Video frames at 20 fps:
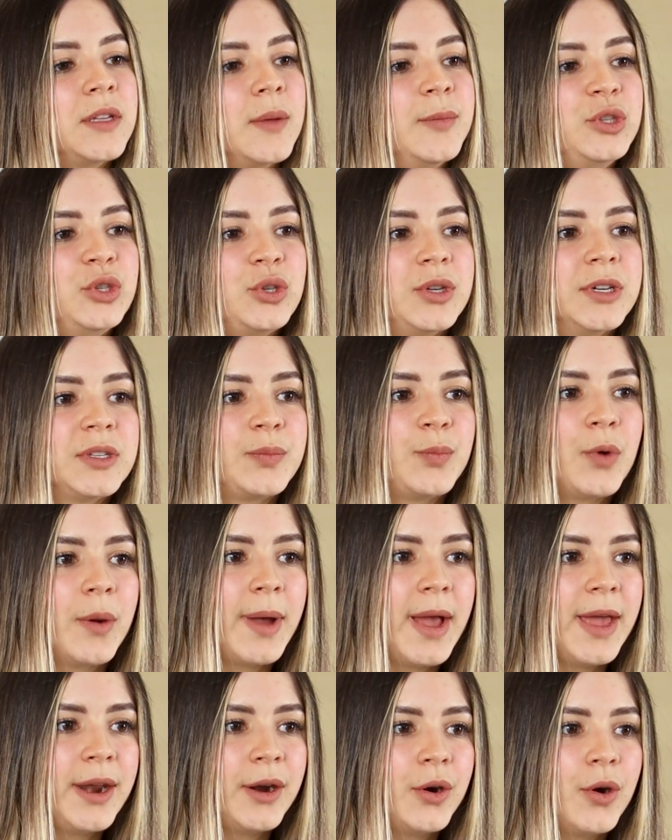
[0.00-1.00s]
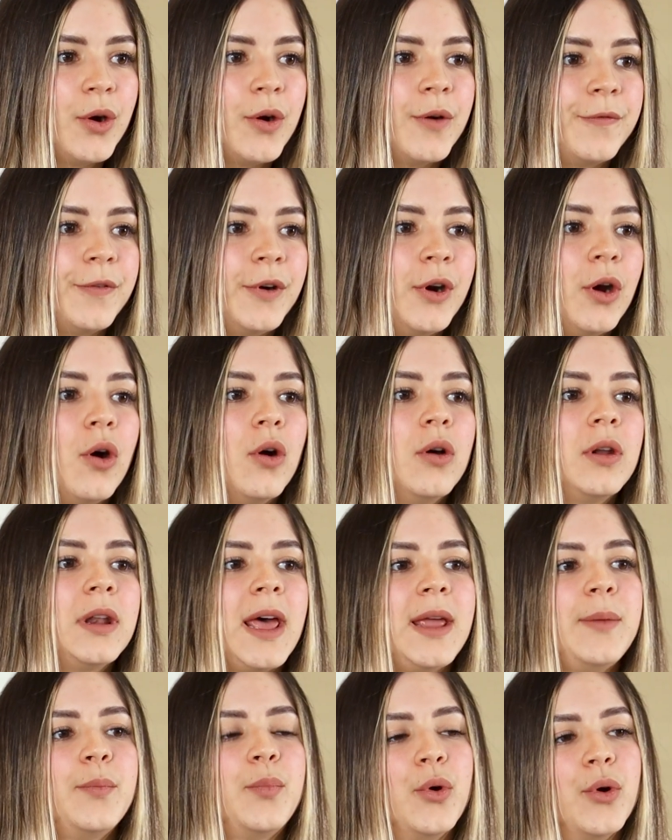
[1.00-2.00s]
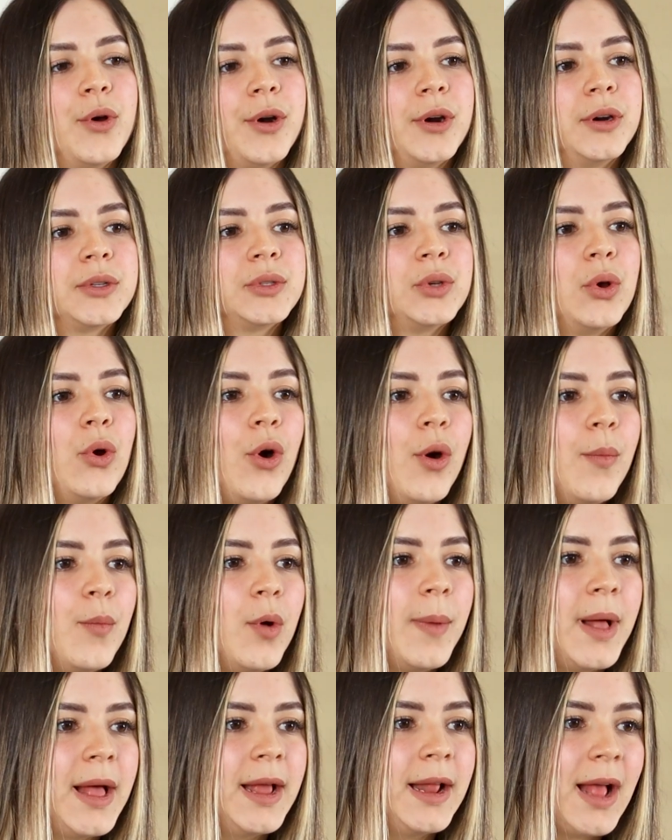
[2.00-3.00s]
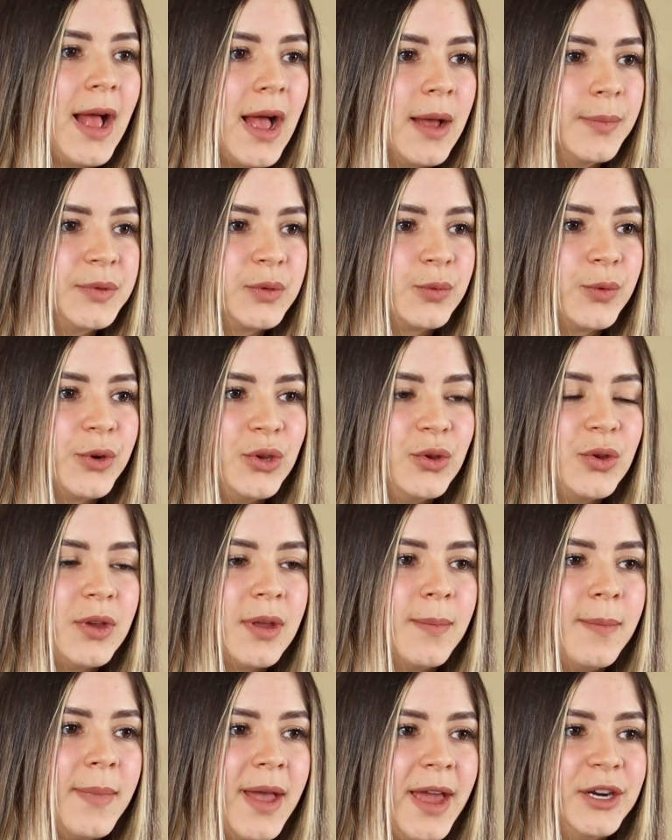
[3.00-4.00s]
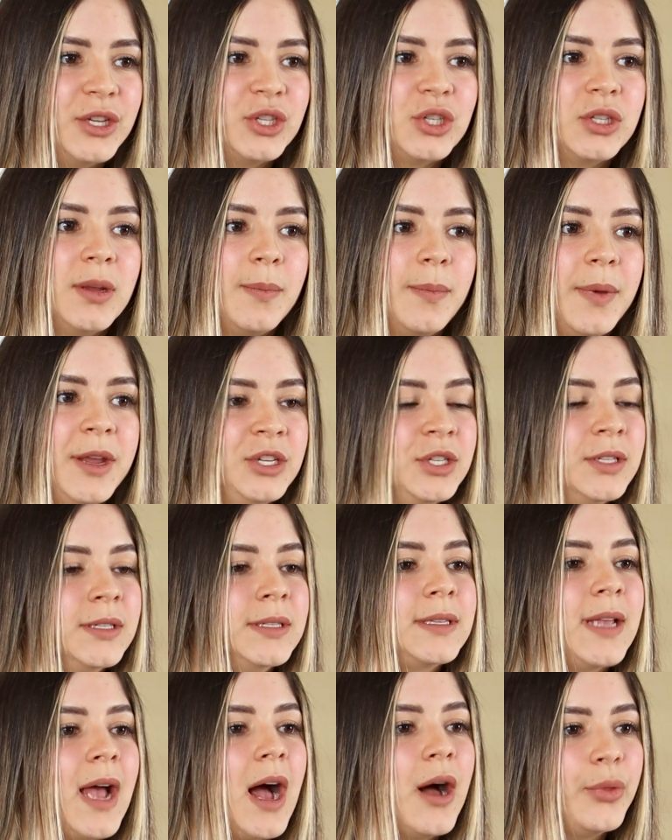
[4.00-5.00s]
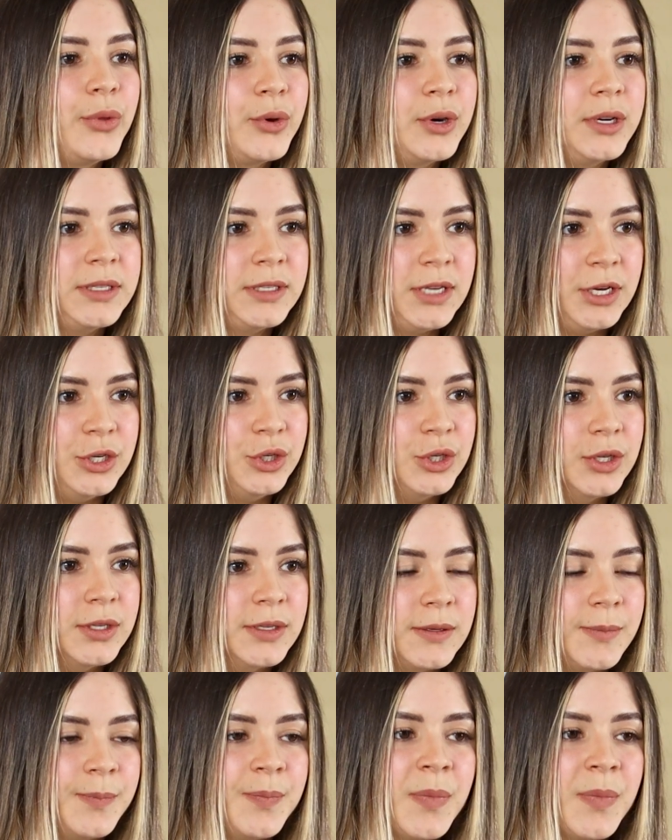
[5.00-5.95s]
Some insurance providers offer online portals or mobile apps where you can manage the patient's authorizations,